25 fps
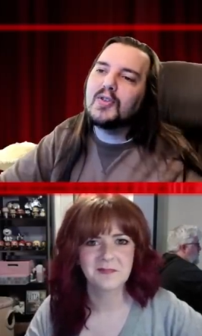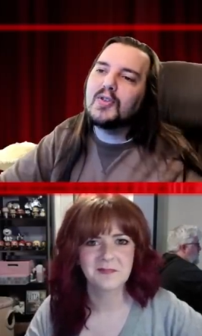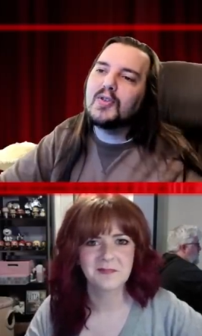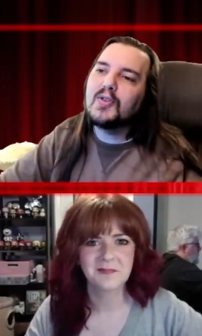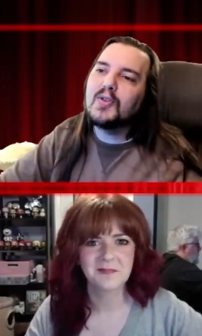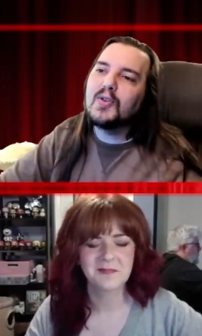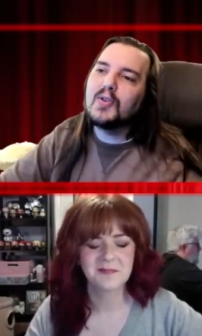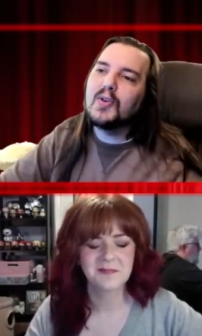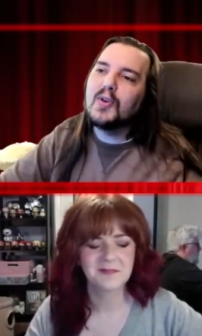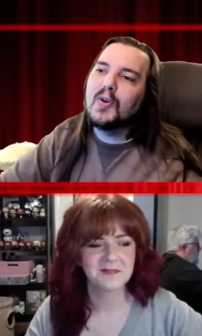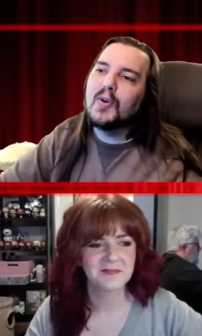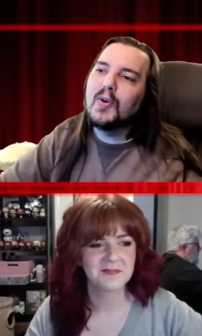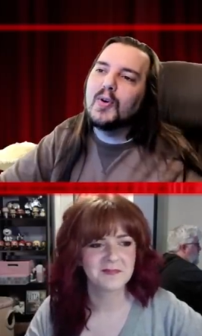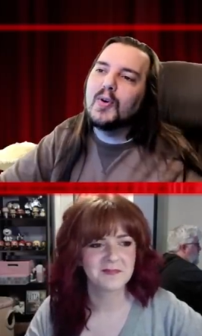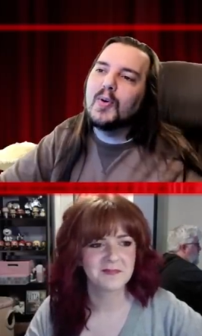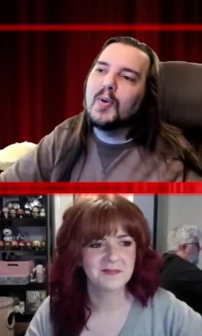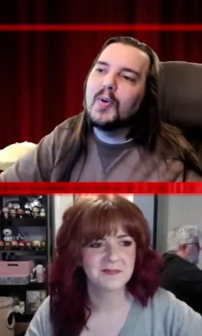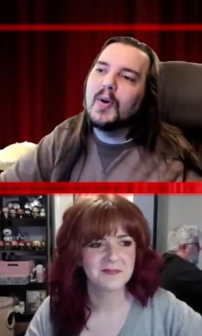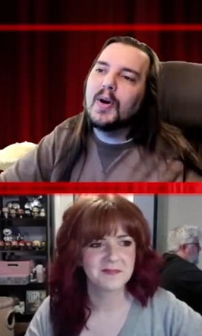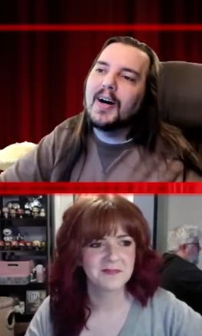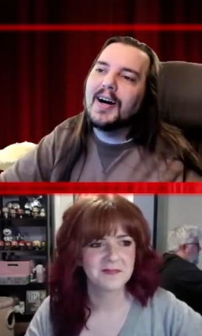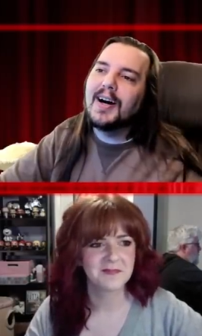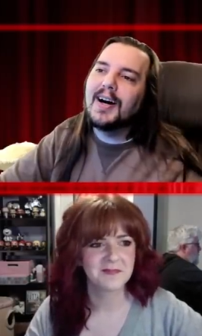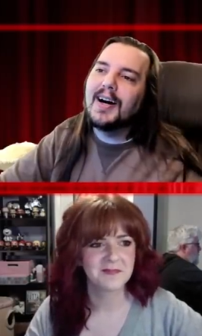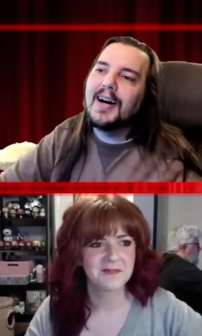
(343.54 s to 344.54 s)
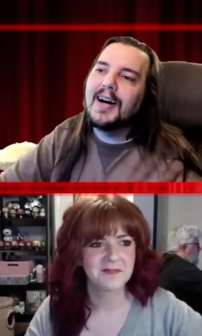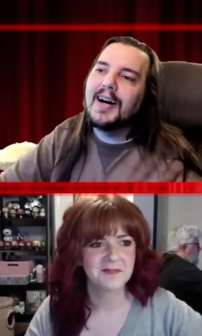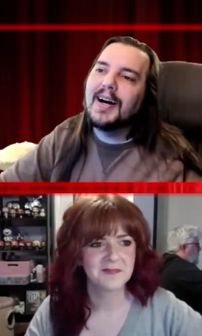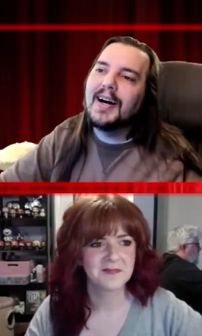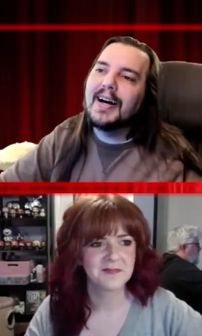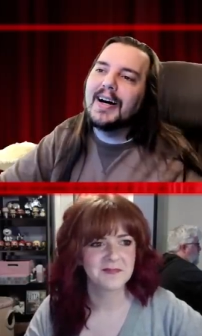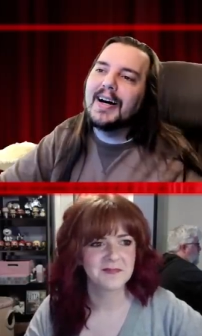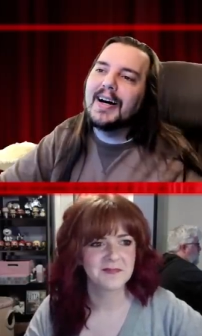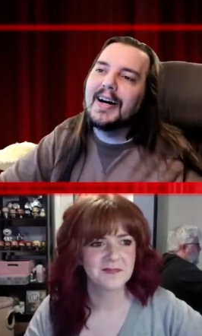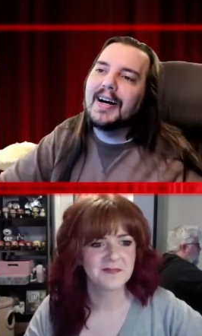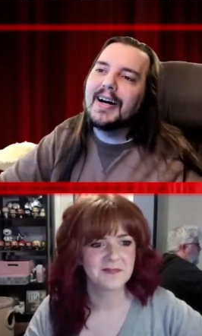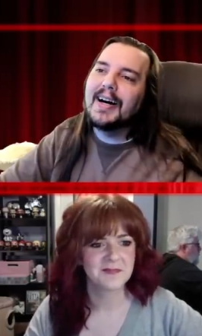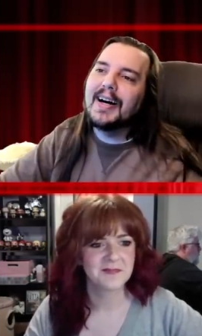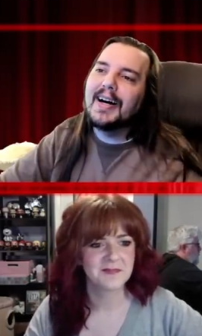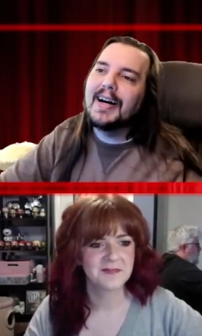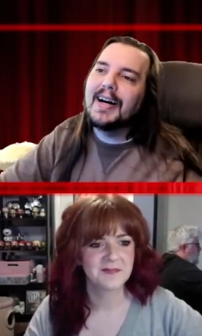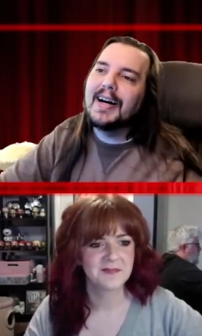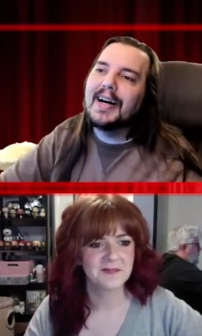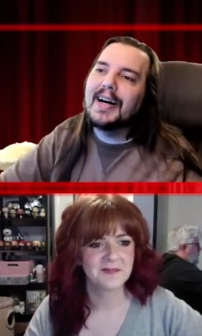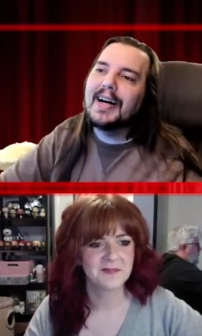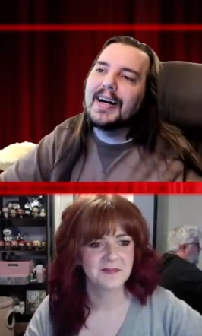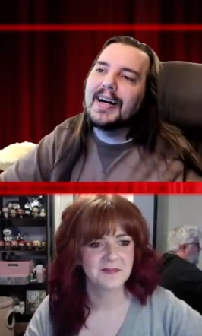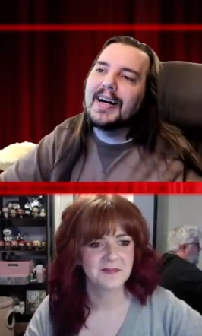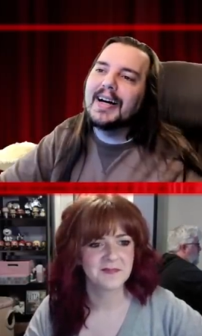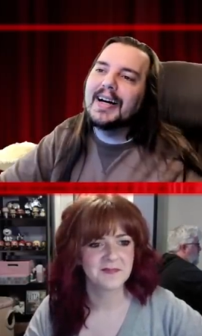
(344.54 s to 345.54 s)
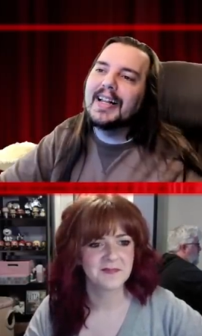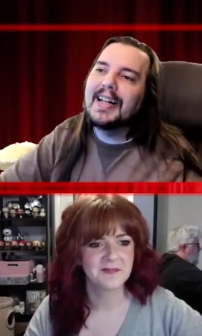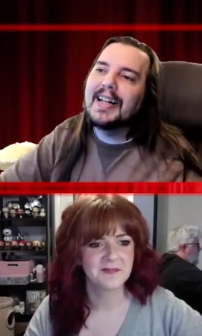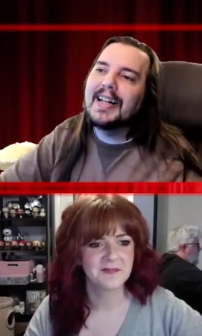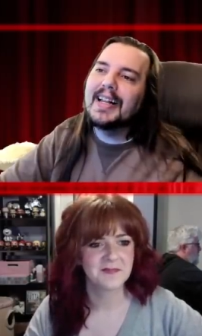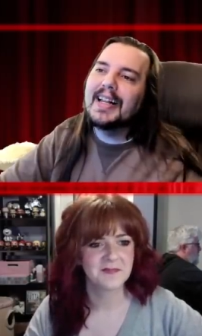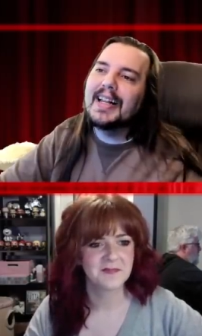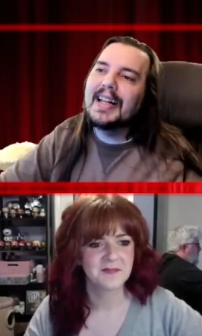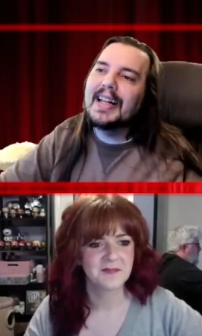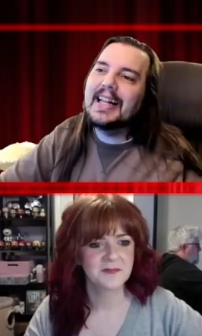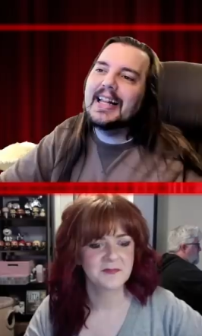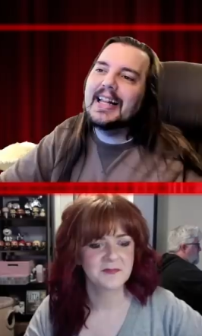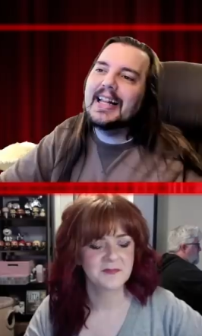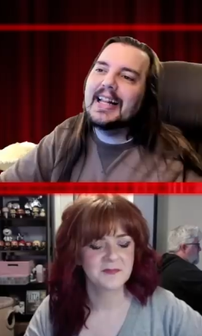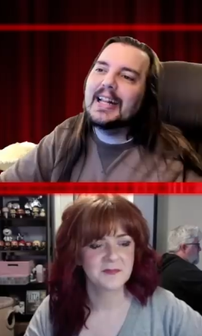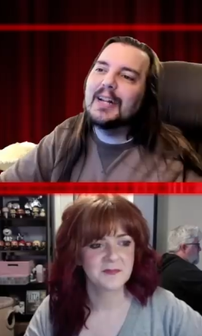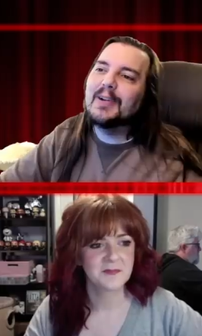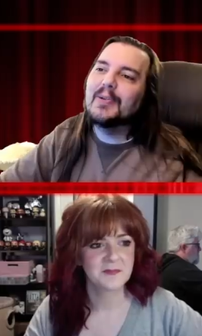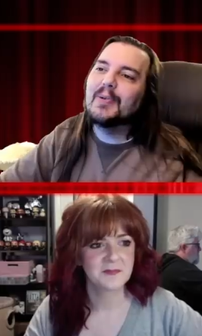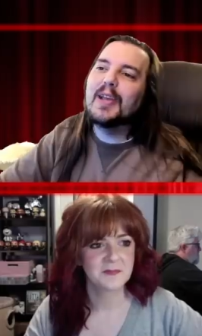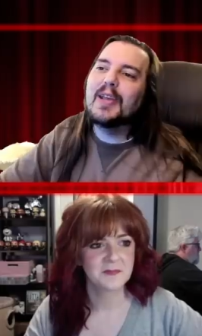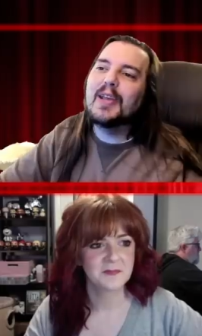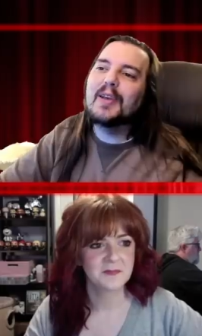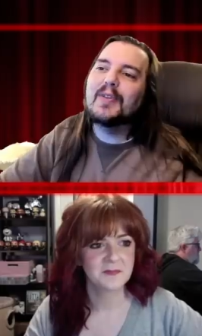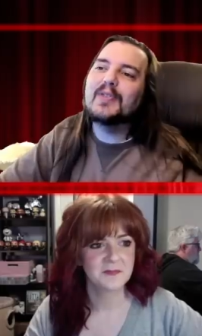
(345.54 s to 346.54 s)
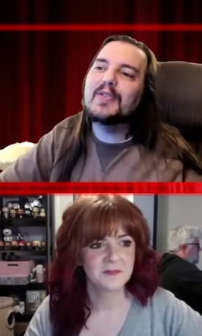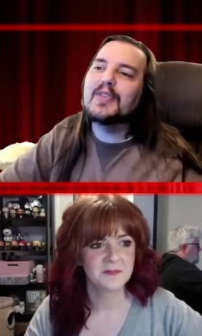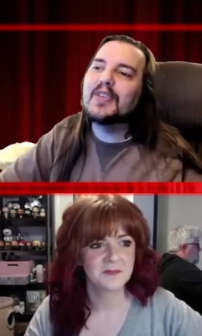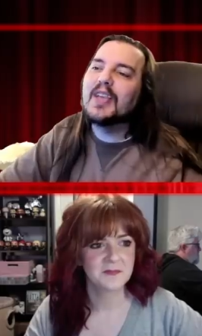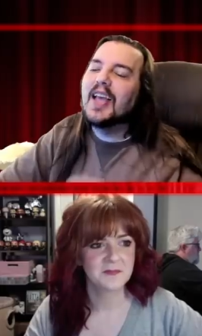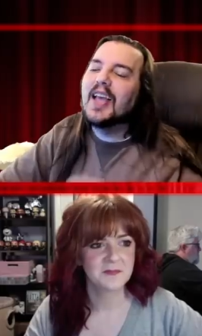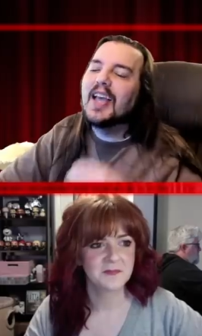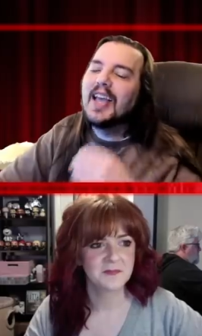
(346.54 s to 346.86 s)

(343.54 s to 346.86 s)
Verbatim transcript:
Speaker 1: so, uh, we've,